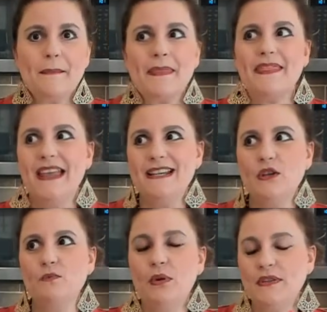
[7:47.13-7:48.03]
and you
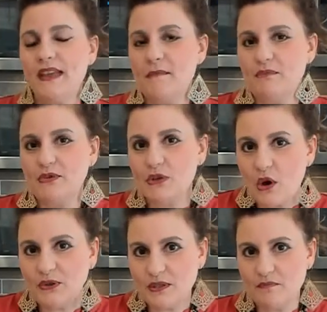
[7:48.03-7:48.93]
put that
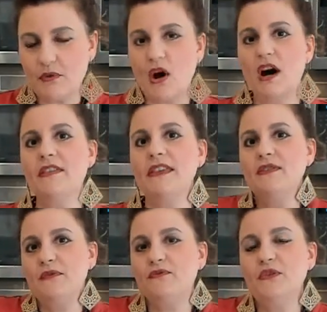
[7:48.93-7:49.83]
salted broth in the
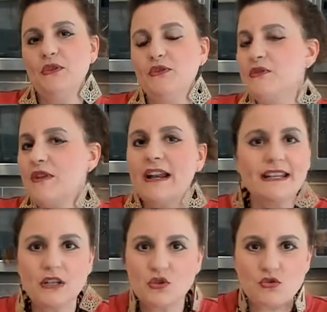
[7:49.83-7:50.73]
food, you're not in
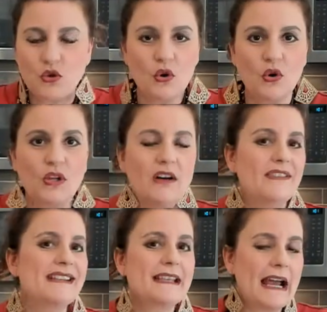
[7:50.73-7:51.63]
control of
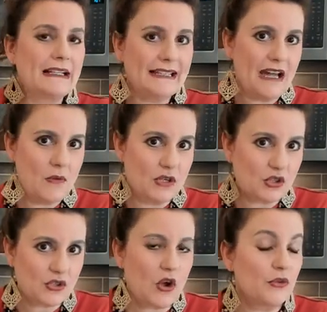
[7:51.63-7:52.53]
exactly how much
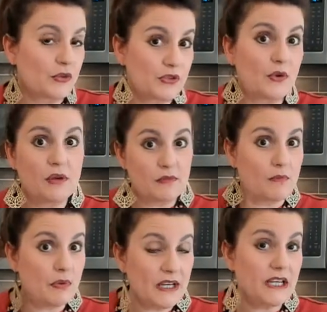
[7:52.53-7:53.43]
salt or sodium you're
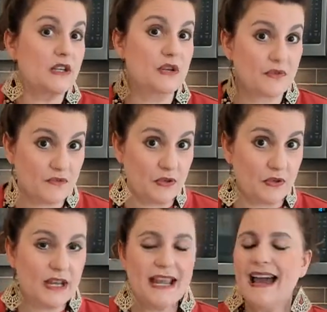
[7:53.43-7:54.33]
putting into your food.
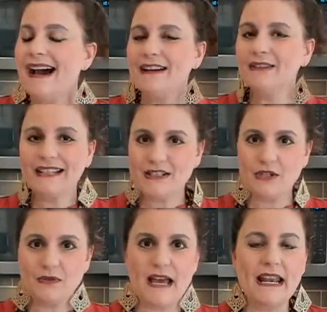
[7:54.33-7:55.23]
I don't like to do
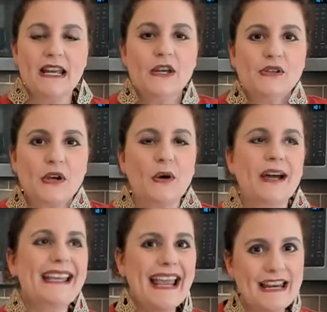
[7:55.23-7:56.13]
that. So
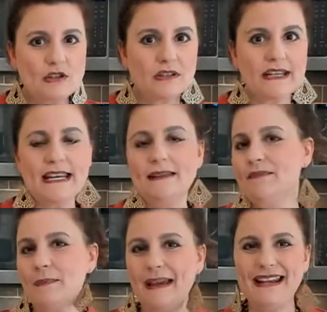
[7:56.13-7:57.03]
occasionally,
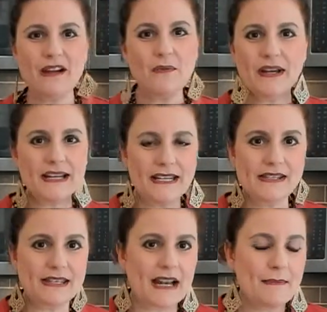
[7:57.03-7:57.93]
depending on what it is that
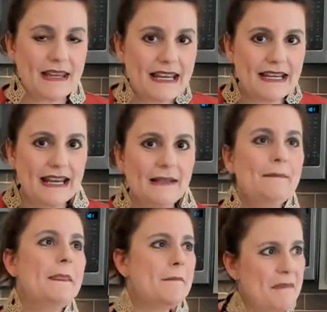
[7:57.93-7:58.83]
I'm eating,
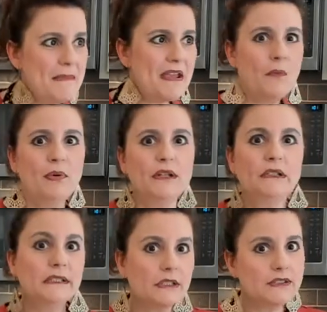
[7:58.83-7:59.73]
maybe I'll put a
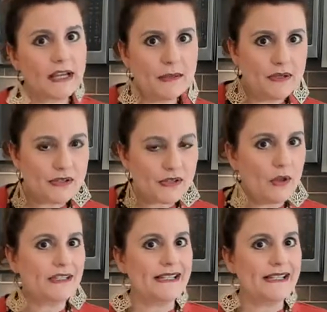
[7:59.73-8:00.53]
little tiny bit of salt in